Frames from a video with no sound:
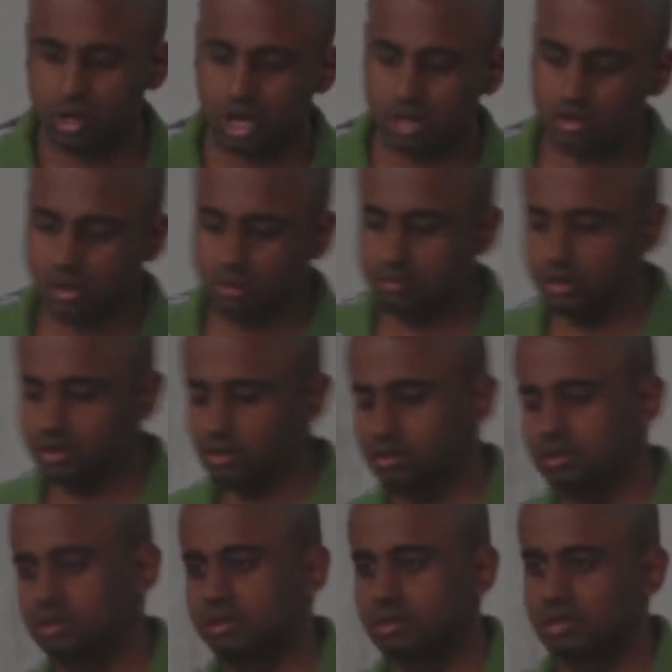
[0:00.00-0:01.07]
uncover
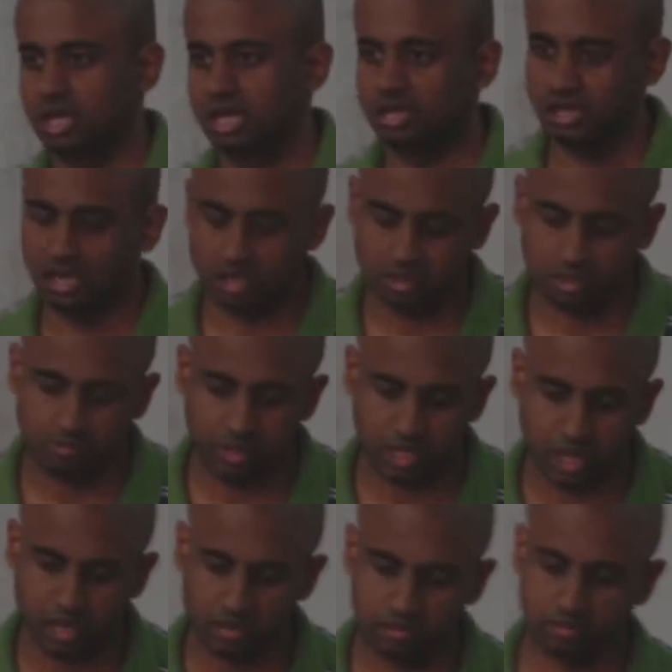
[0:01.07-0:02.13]
any other
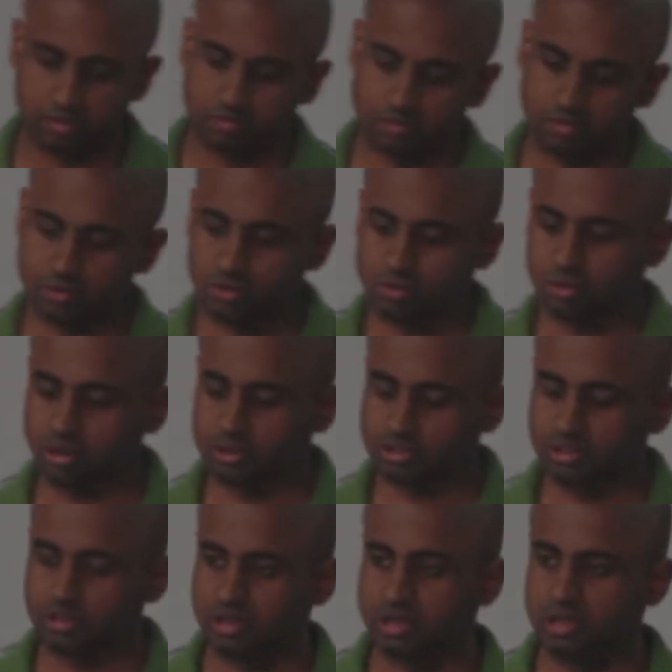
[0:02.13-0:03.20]
mechanism
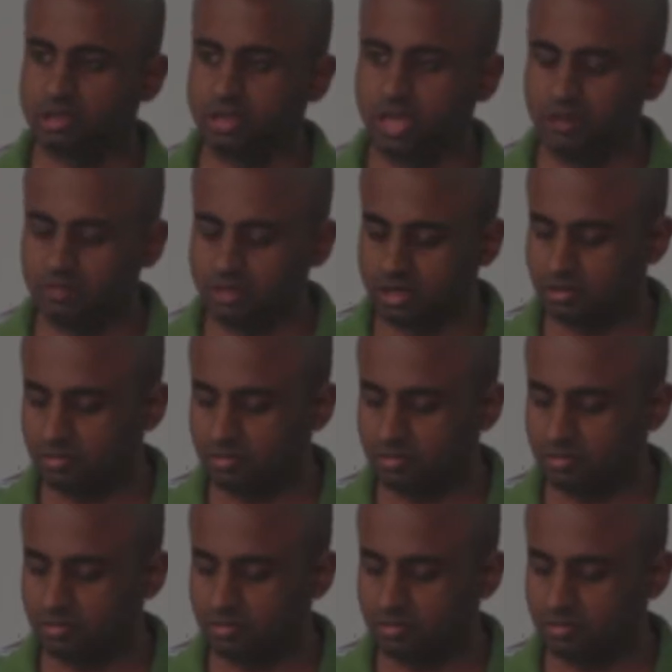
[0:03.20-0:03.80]
causing the cavity